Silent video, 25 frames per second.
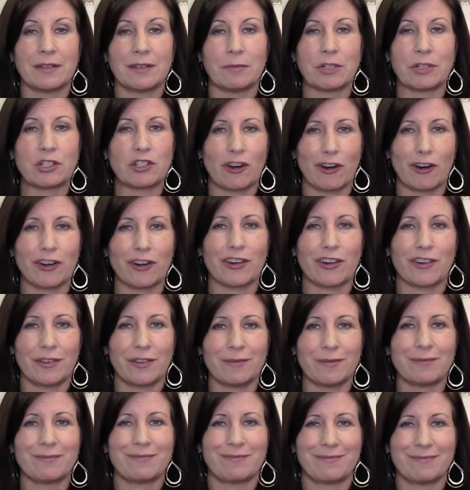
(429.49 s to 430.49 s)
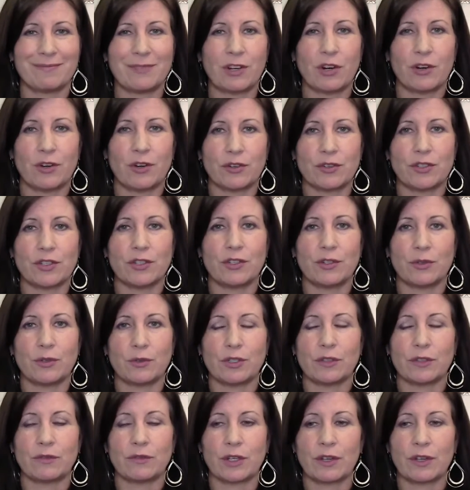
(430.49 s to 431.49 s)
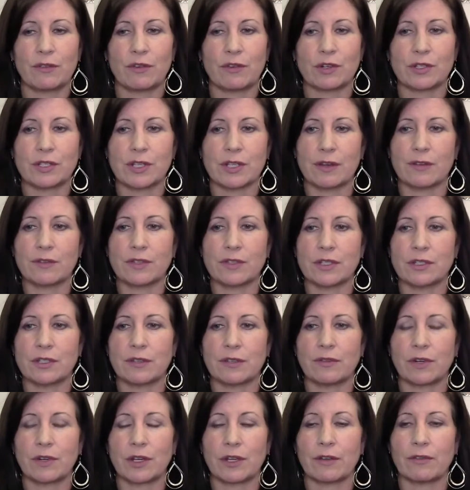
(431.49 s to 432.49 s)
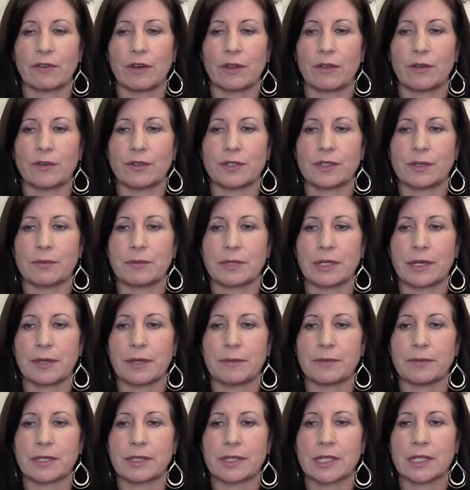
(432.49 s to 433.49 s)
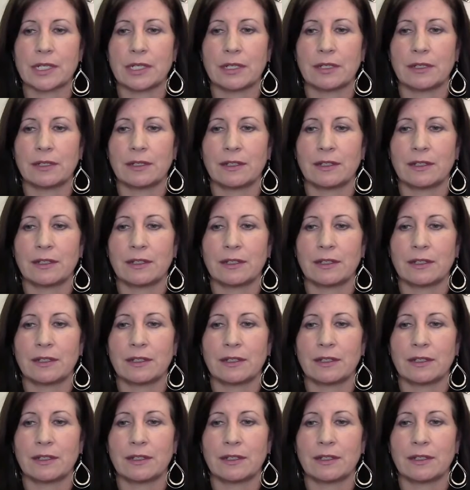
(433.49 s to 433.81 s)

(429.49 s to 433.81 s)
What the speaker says: Much harder to do, to forgive ourselves and to forgive others sometimes.